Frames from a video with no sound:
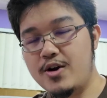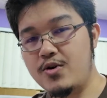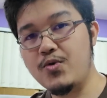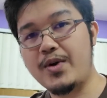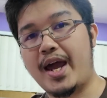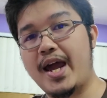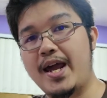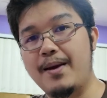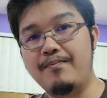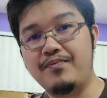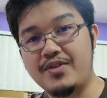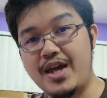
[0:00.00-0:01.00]
who
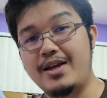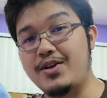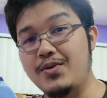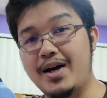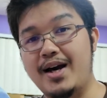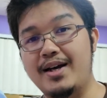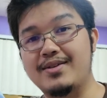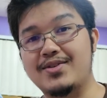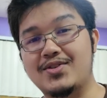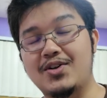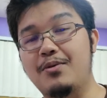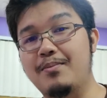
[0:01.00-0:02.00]
came, thank you guys
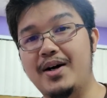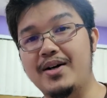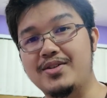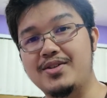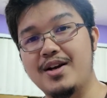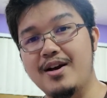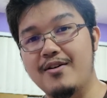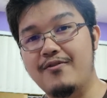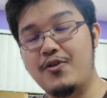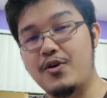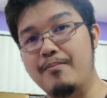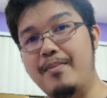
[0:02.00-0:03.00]
so much
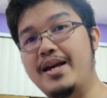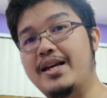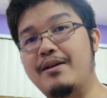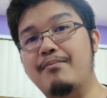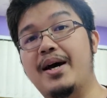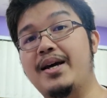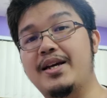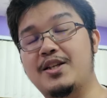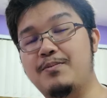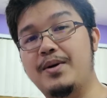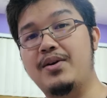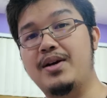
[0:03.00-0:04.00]
for making my
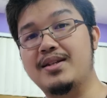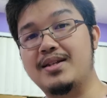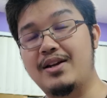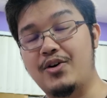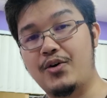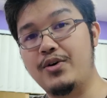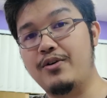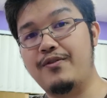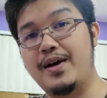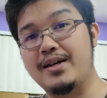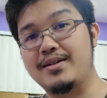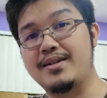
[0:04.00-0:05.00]
experience in
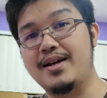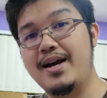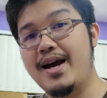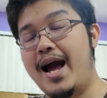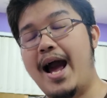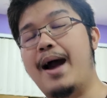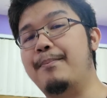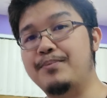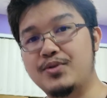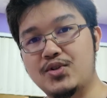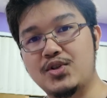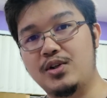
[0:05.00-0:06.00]
Hoyofest
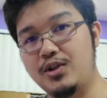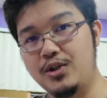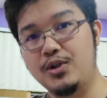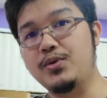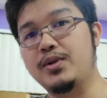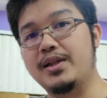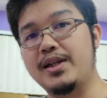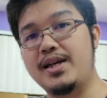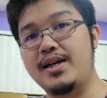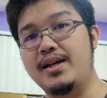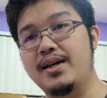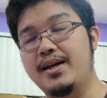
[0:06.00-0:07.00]

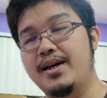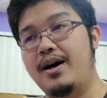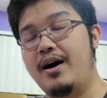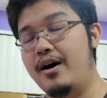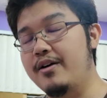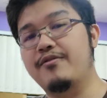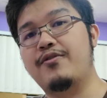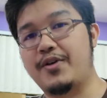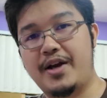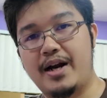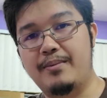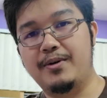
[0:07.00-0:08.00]
absolutely
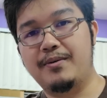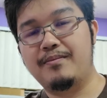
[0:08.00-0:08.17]
unforgettable.